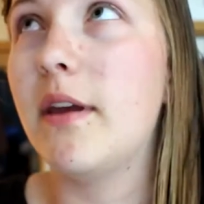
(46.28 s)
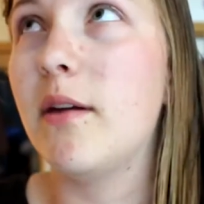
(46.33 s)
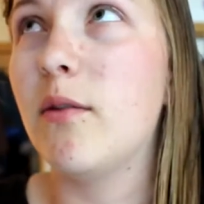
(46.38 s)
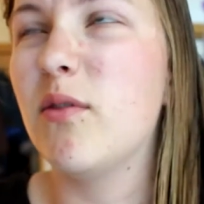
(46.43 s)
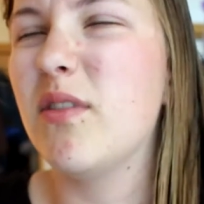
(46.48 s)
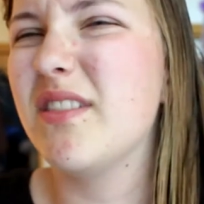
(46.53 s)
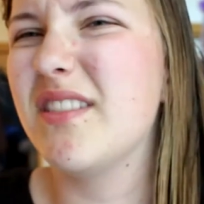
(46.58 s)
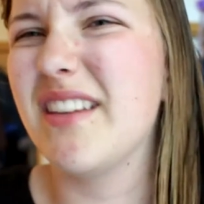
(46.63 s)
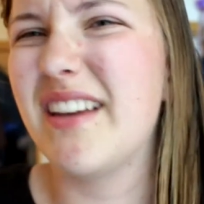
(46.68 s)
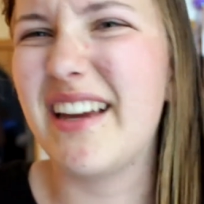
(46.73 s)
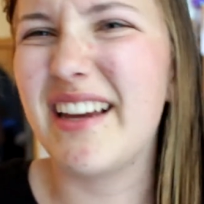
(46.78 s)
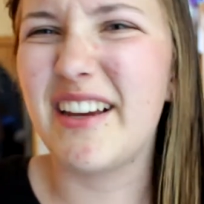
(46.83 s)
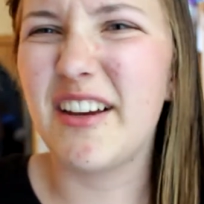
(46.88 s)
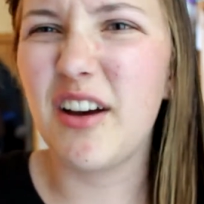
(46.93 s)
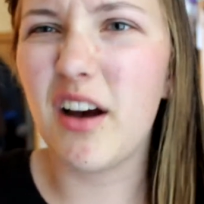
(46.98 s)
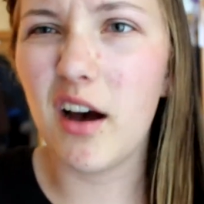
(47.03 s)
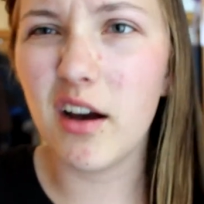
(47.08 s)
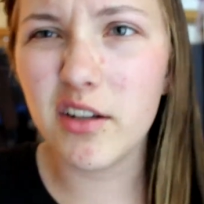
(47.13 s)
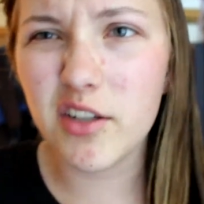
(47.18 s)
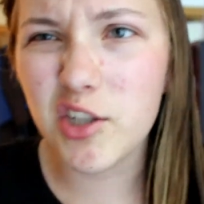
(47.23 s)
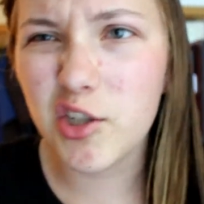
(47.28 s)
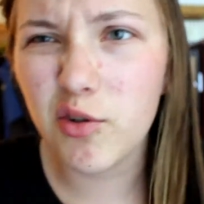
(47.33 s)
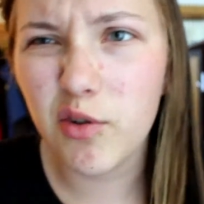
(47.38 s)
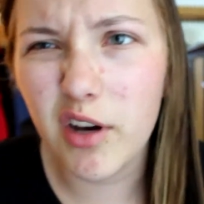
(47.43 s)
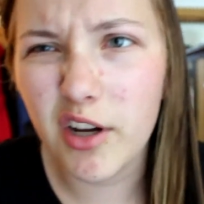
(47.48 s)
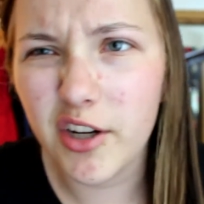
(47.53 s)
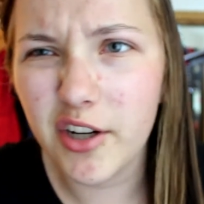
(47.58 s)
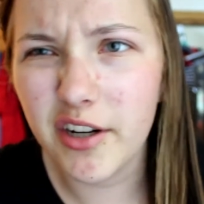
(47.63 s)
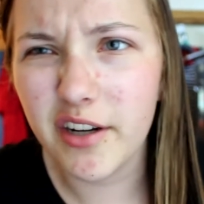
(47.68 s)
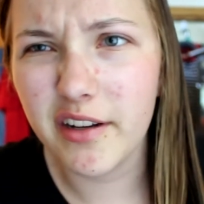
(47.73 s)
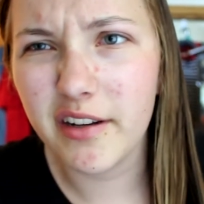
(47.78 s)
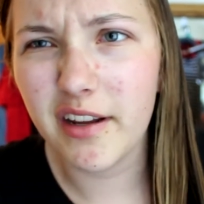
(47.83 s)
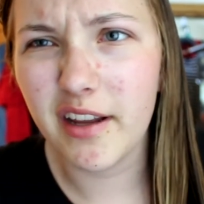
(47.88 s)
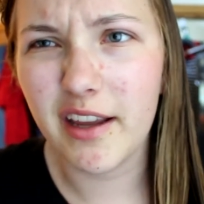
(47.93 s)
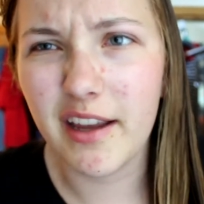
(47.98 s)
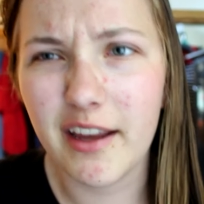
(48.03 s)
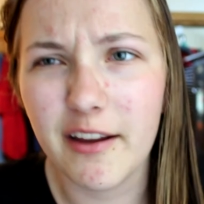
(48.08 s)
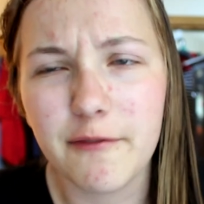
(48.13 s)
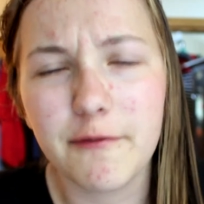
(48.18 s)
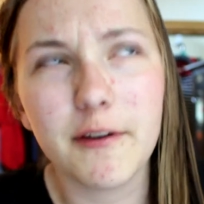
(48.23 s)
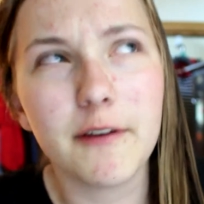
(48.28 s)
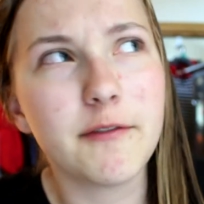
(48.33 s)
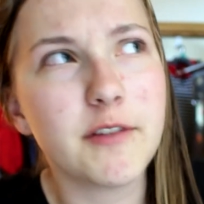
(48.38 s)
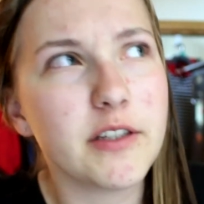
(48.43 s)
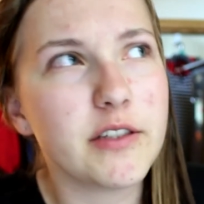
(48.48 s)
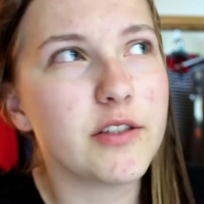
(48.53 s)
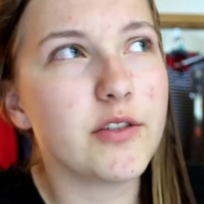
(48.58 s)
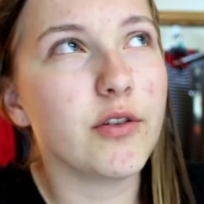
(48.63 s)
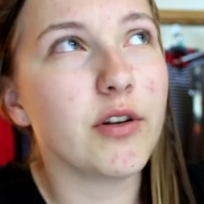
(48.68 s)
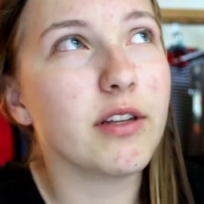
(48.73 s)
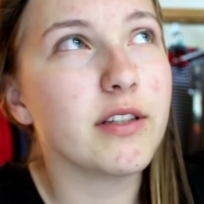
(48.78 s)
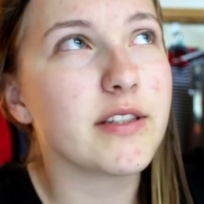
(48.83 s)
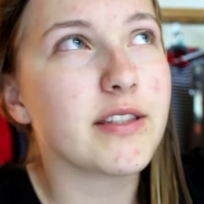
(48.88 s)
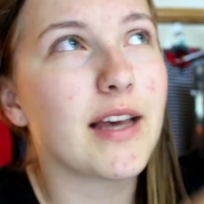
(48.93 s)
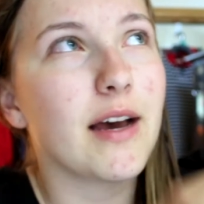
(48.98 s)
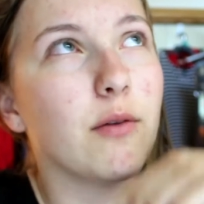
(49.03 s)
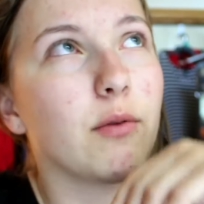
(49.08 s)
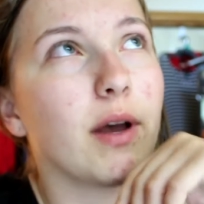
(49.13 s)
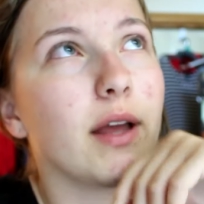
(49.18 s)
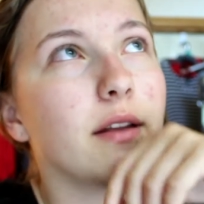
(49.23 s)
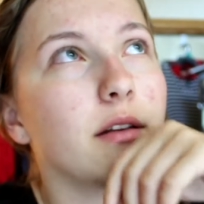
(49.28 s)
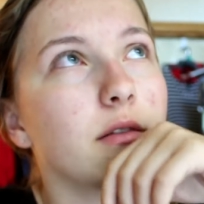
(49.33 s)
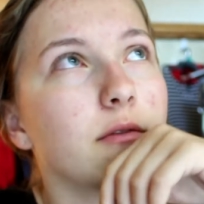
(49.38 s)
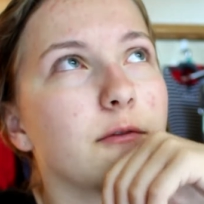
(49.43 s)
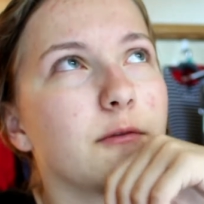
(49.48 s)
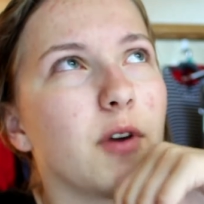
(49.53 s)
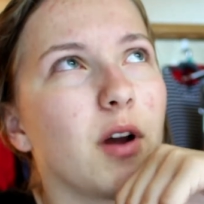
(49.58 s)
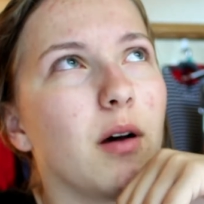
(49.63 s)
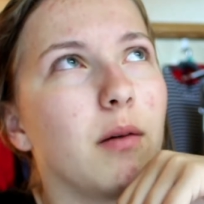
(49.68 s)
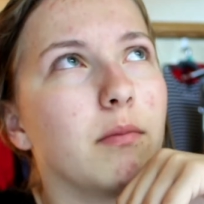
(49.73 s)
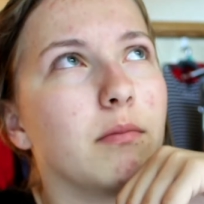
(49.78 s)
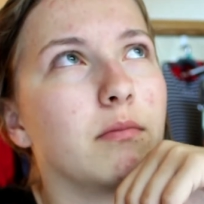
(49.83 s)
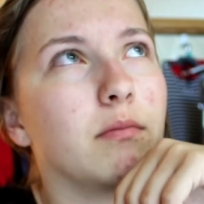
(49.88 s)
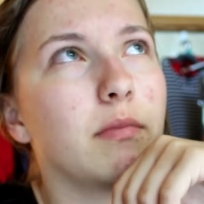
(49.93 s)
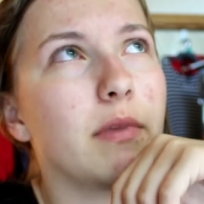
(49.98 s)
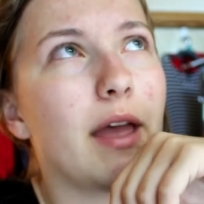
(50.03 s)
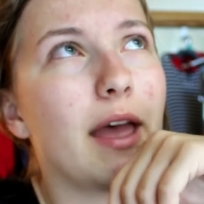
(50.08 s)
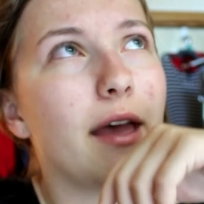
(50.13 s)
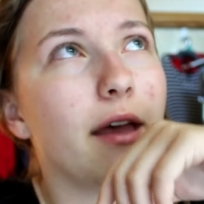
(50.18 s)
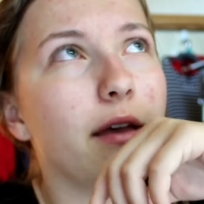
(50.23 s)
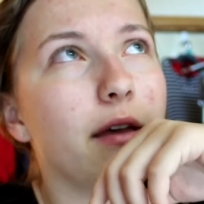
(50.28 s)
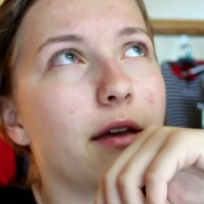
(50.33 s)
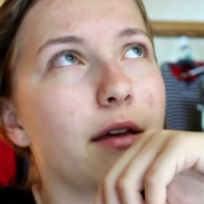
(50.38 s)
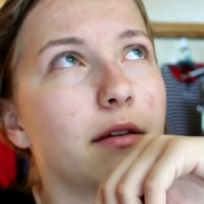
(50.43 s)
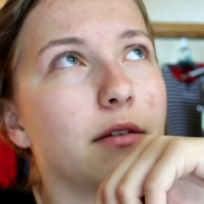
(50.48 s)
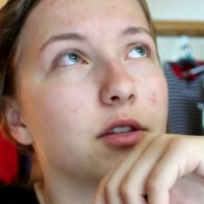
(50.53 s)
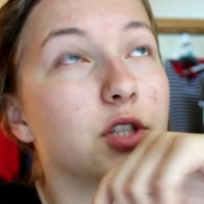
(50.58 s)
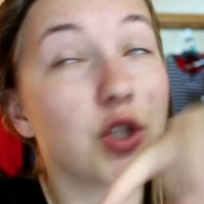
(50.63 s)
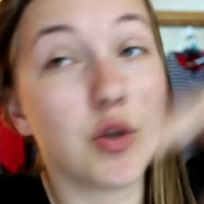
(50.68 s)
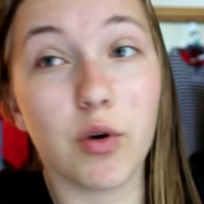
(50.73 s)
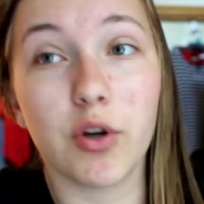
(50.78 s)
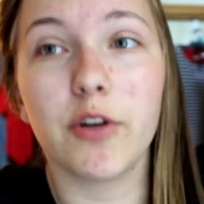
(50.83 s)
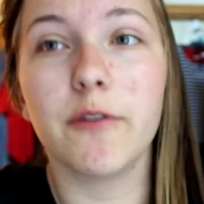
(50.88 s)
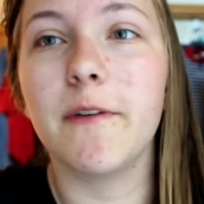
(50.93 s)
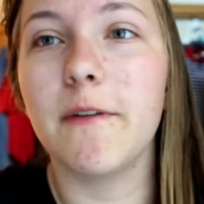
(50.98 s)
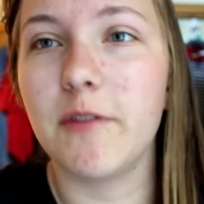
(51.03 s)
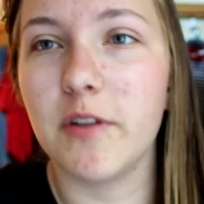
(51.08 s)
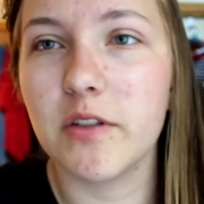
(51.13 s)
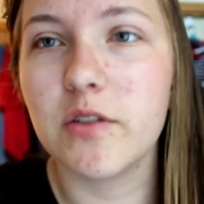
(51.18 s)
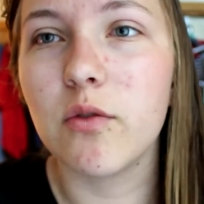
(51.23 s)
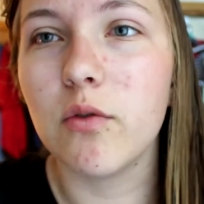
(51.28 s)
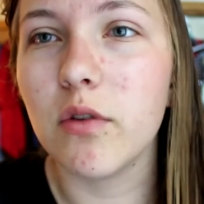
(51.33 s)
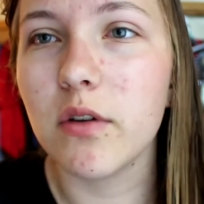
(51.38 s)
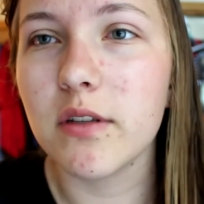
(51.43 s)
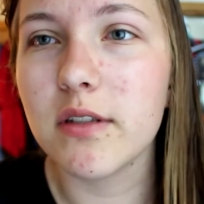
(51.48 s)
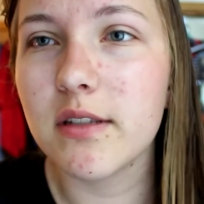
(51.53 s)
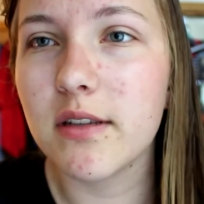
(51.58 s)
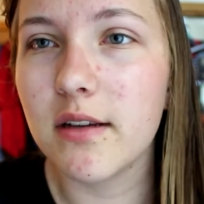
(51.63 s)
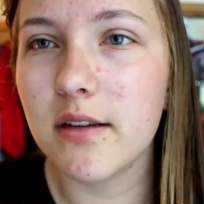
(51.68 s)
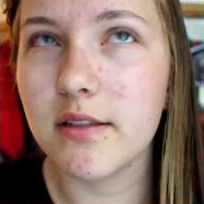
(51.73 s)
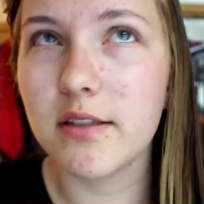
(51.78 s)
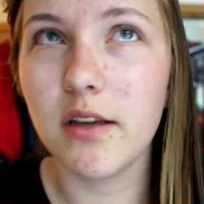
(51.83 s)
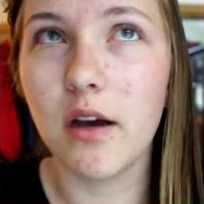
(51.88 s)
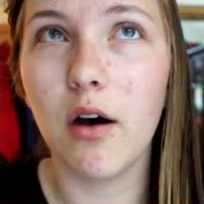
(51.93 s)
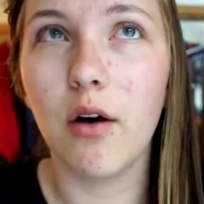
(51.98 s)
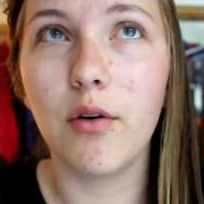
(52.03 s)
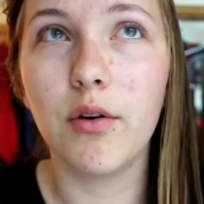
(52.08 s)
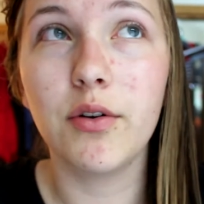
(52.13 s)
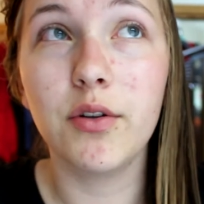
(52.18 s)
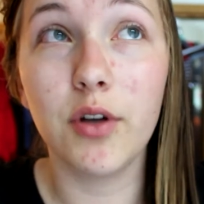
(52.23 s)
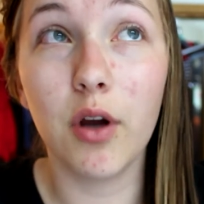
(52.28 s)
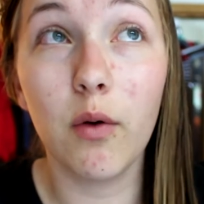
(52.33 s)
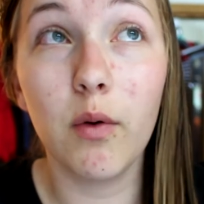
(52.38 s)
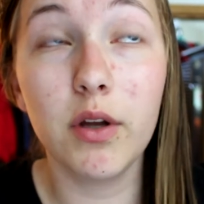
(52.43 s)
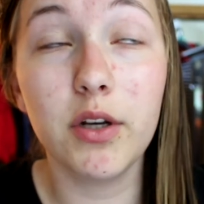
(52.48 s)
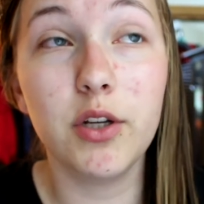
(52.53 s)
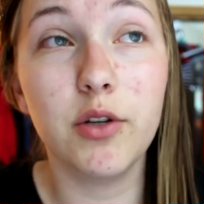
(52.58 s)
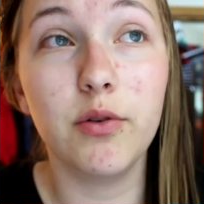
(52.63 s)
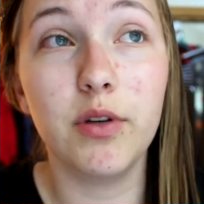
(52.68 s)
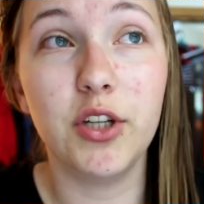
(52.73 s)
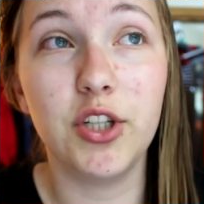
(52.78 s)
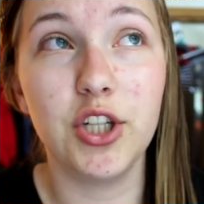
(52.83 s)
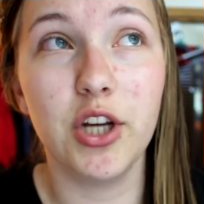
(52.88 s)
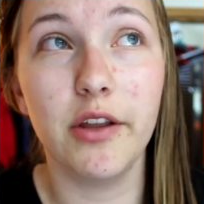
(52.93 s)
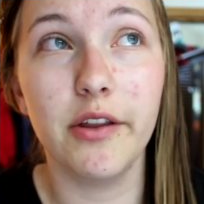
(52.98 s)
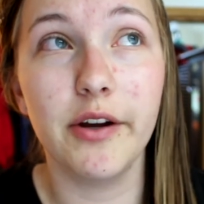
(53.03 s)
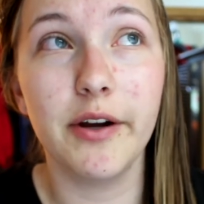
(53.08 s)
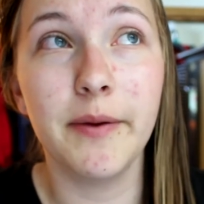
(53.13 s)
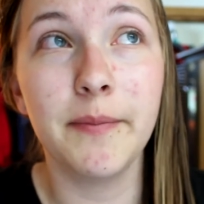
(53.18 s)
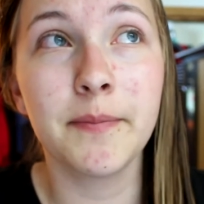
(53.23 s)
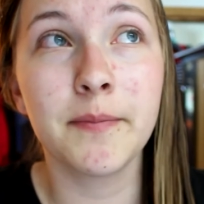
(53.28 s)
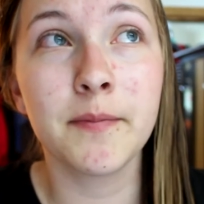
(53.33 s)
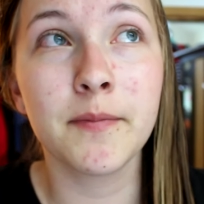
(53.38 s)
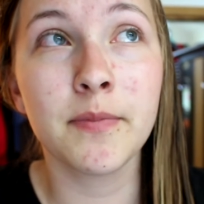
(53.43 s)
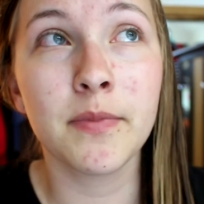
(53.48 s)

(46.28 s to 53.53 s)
it was like 250 students that went from 250 schools. So no one knew each other.